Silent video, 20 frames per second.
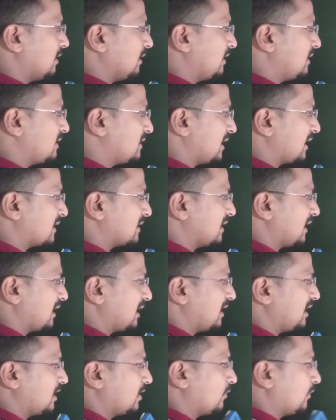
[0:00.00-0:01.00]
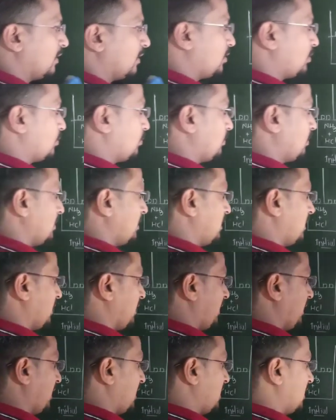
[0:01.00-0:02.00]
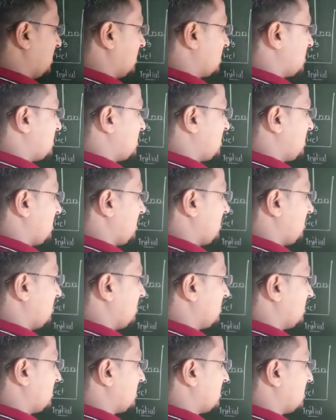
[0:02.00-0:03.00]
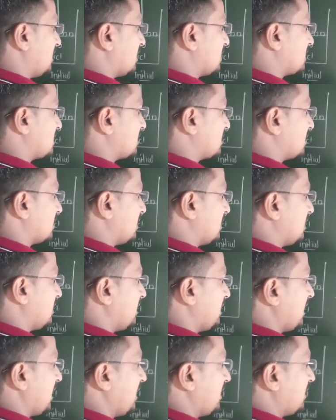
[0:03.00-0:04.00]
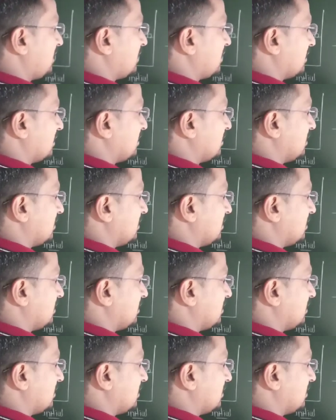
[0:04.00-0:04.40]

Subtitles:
is exactly equal to energy gained